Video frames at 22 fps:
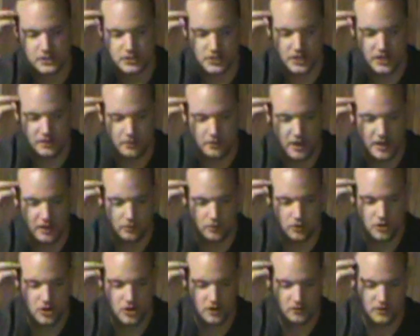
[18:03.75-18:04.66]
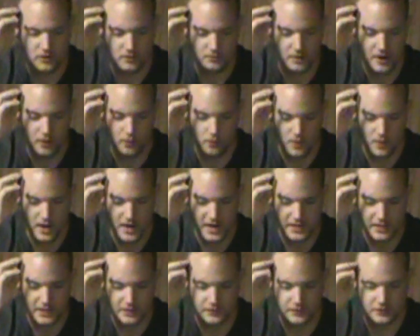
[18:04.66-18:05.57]
So I look over to my
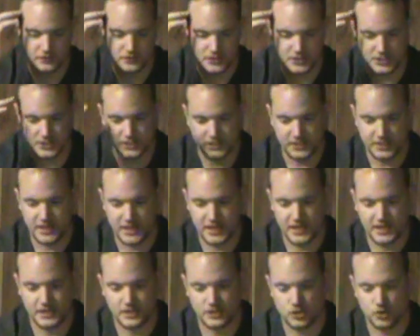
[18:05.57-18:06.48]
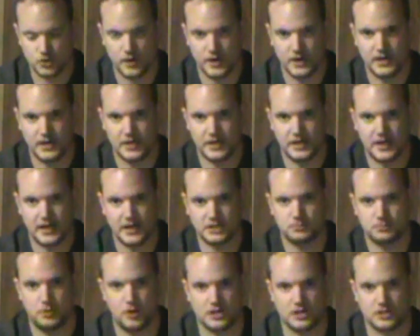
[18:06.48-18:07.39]
right, and there's this kid trading in
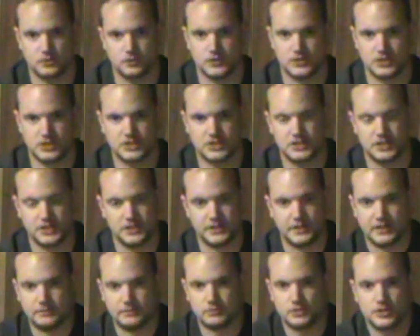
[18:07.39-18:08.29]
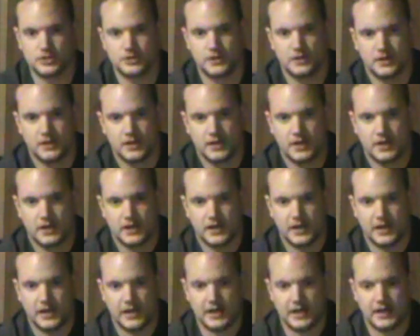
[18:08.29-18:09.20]
Xbox 360 games.
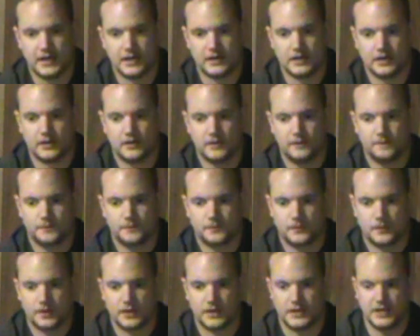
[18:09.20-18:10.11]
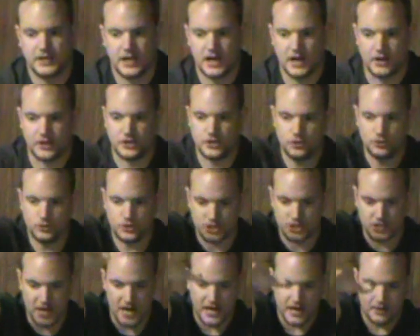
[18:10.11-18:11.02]
And he got a huge
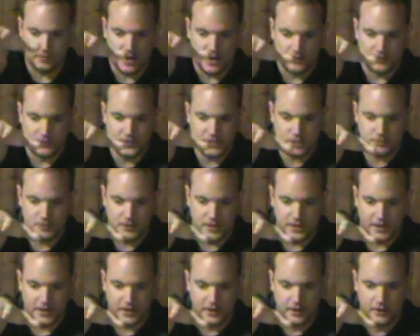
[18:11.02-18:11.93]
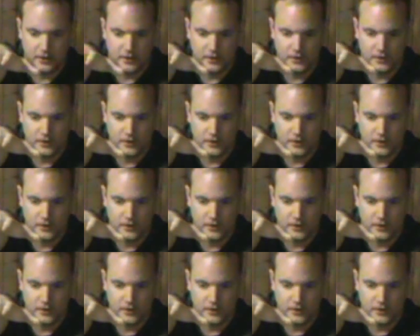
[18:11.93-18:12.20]
stack about this big